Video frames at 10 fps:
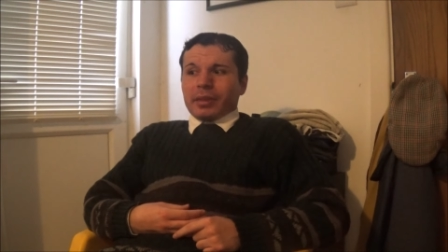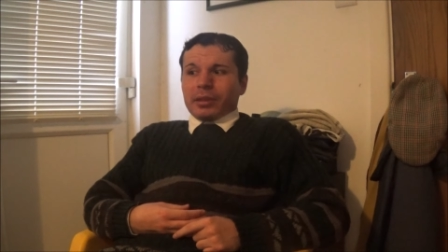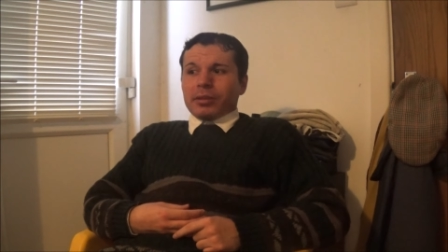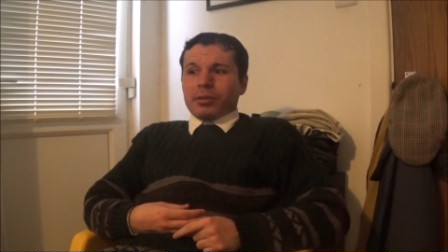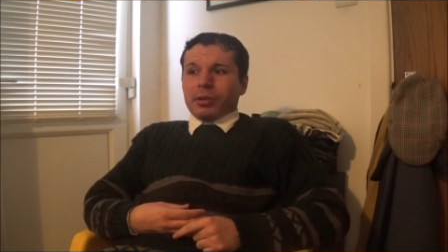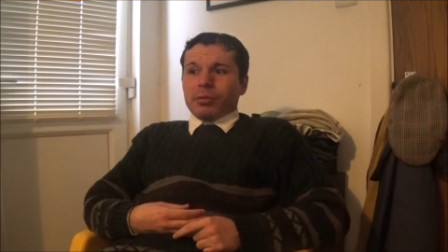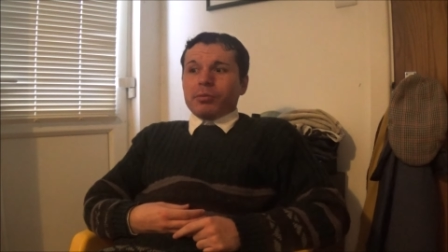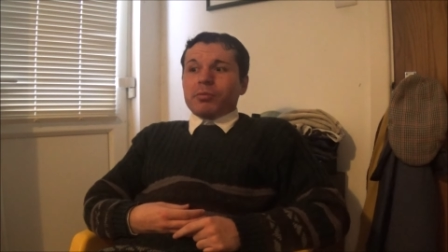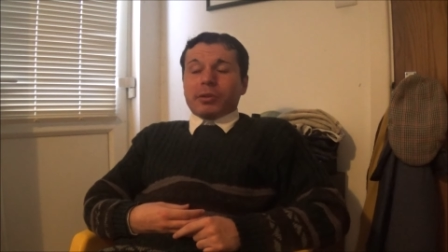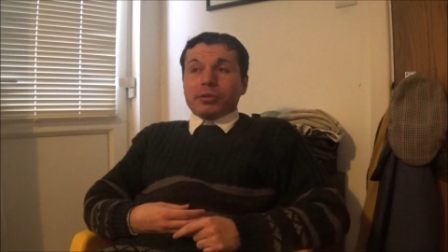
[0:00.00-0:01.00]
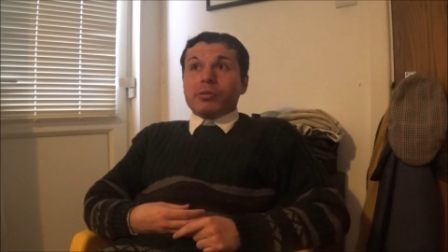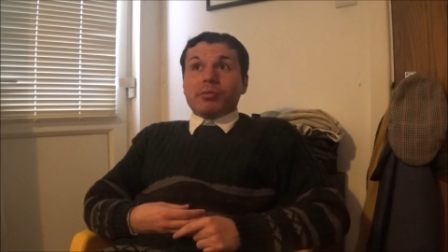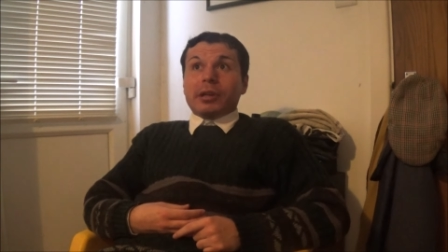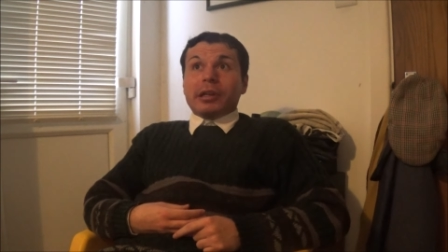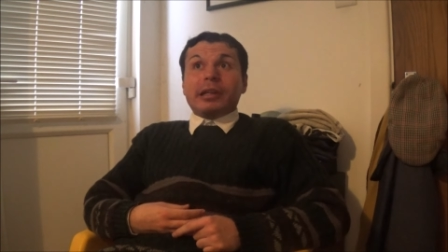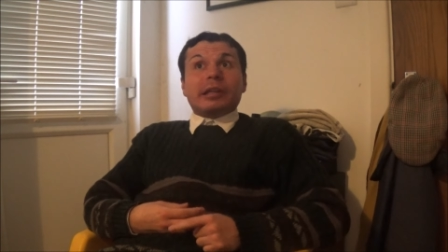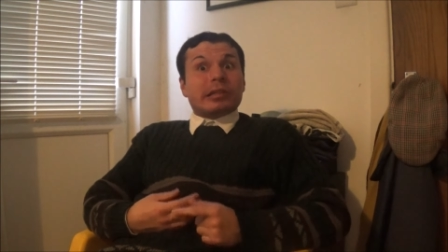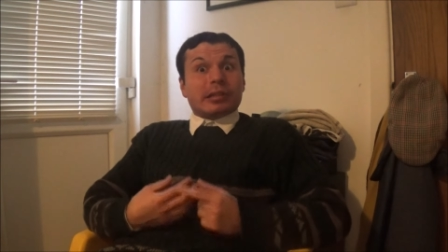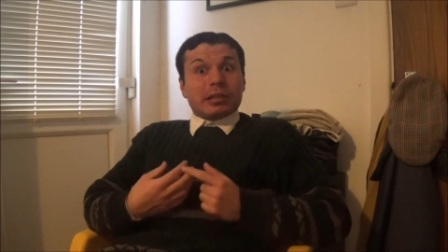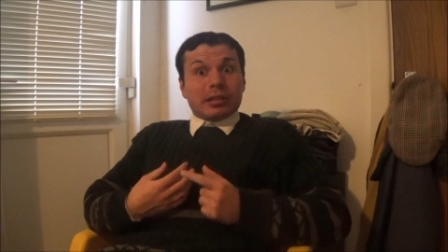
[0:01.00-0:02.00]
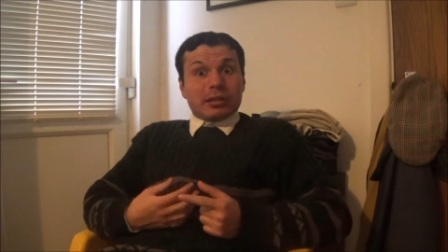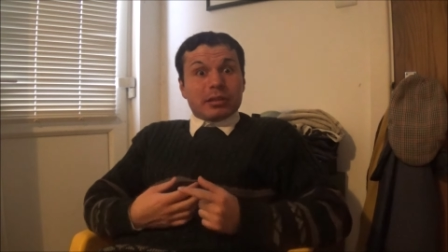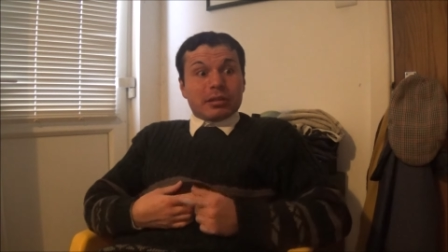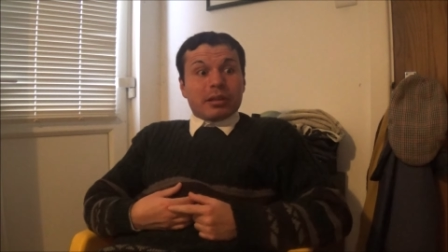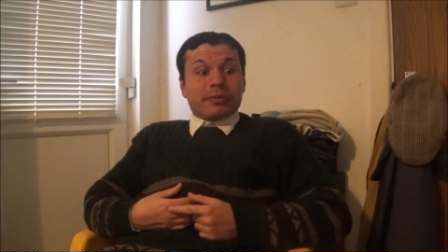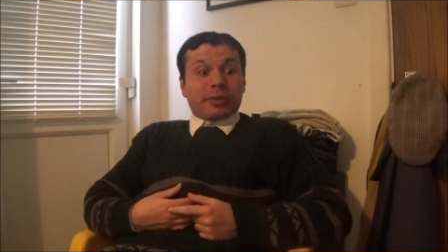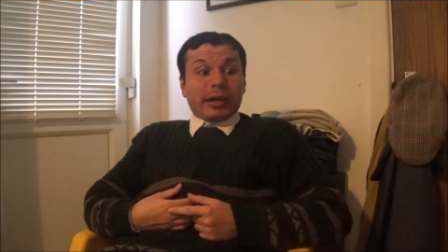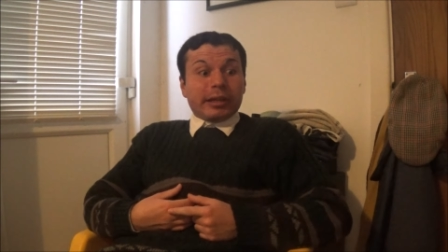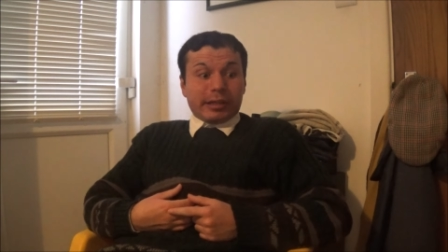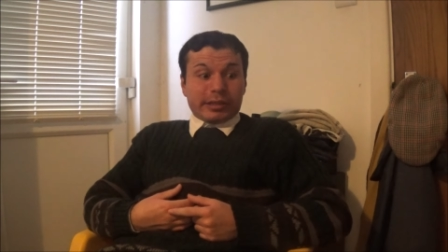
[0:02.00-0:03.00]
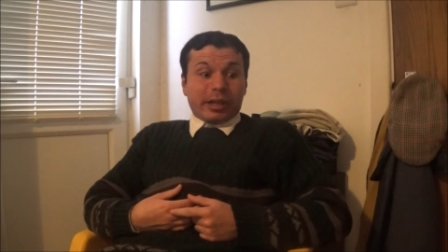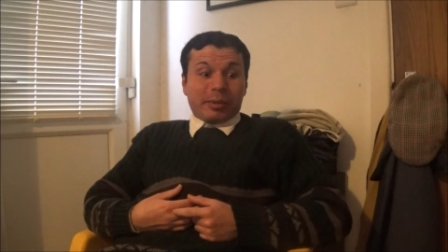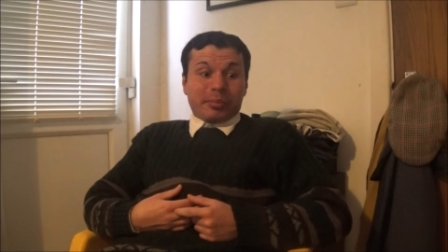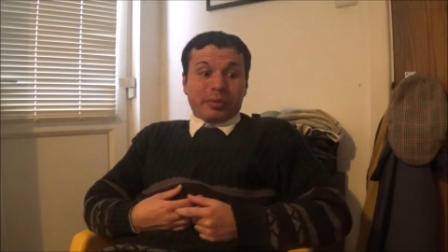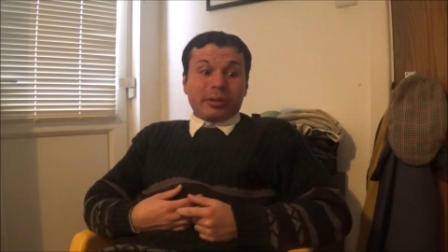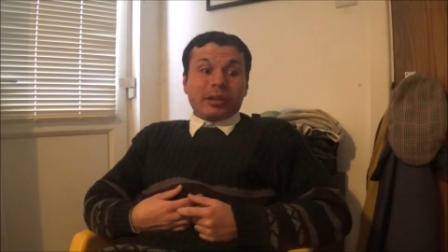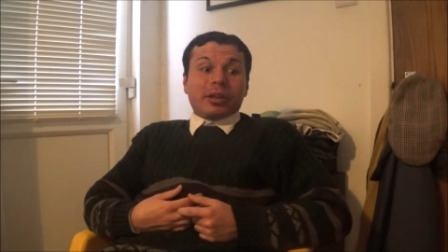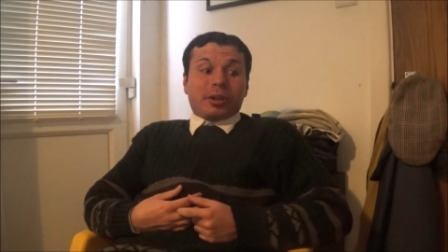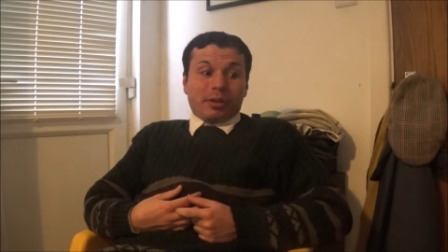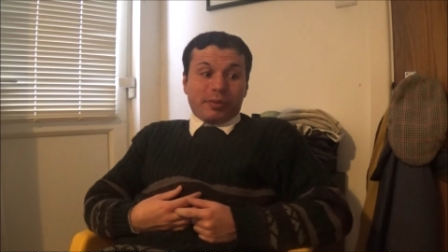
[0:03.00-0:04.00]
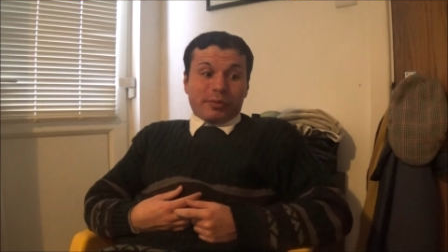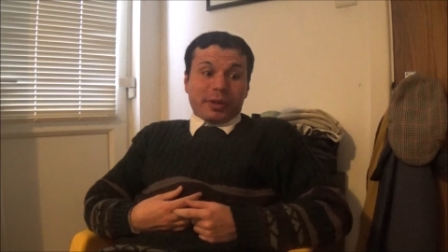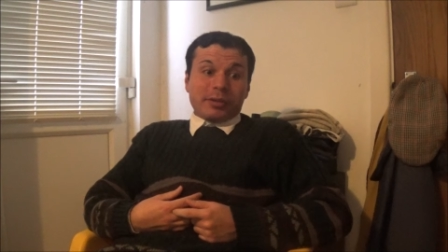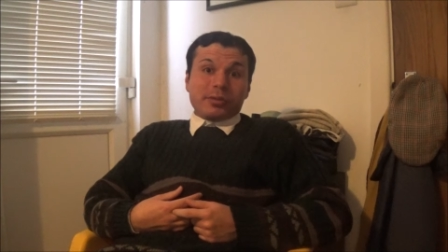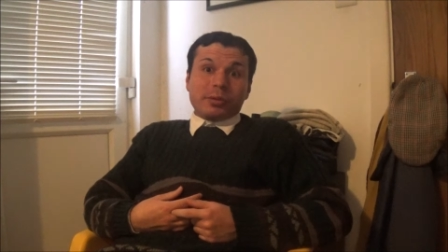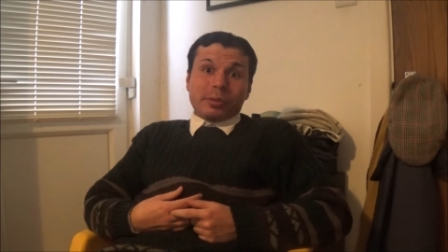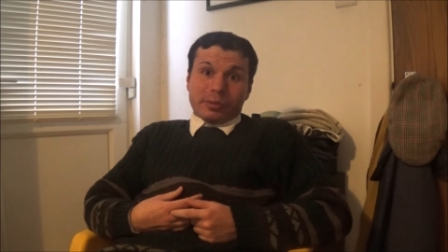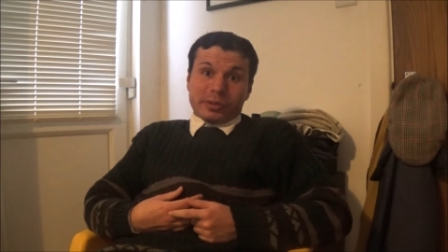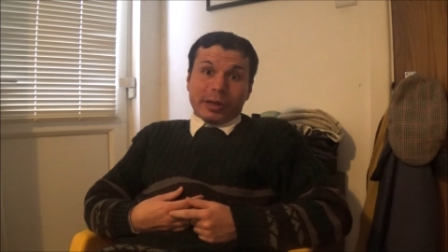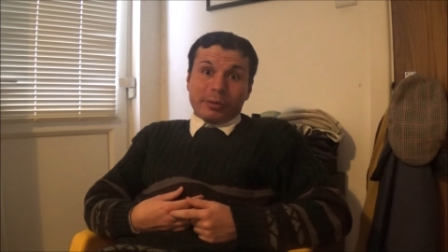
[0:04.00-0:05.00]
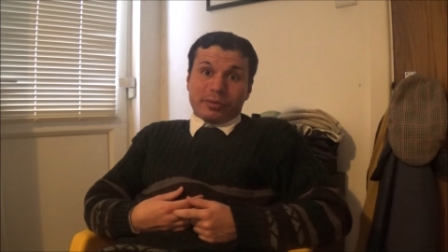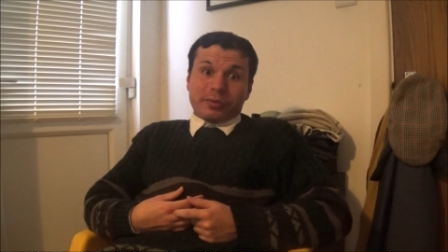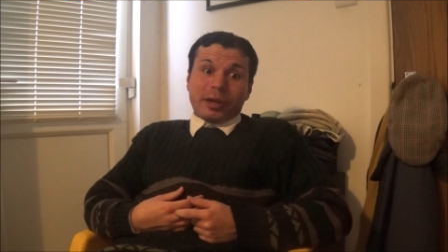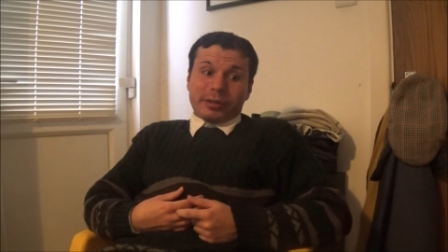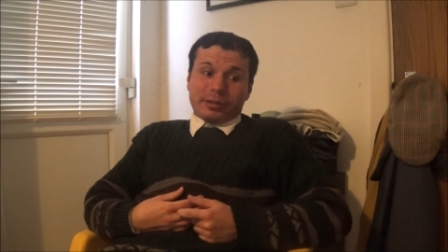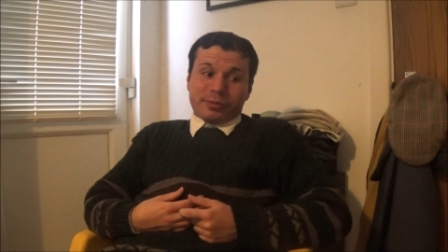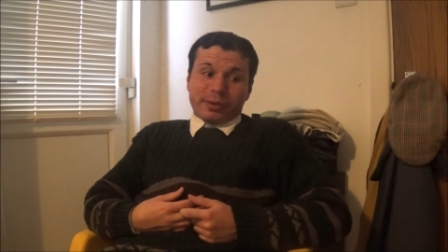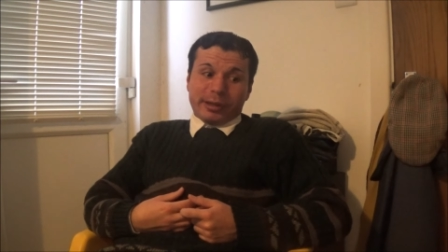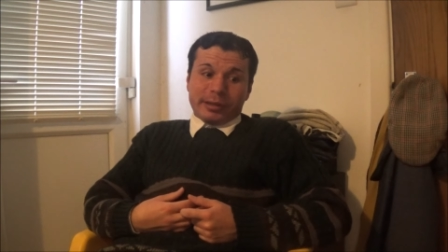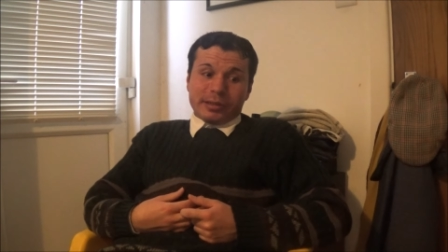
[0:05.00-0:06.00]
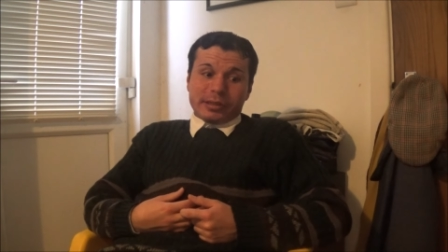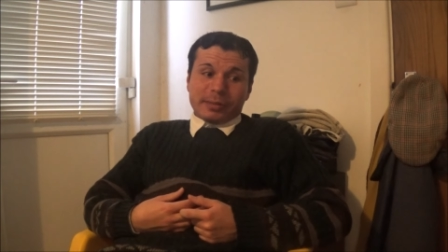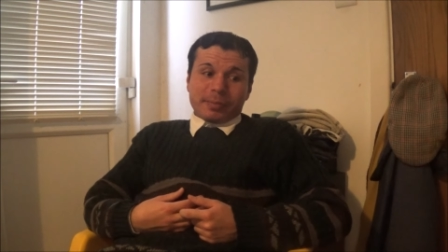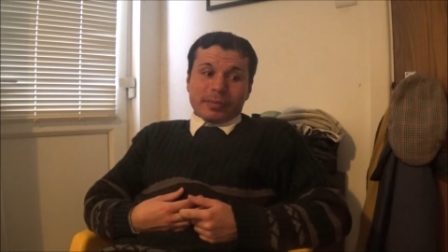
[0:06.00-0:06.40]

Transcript: You know, one who really is the fine example of a friend who looks out for other friends,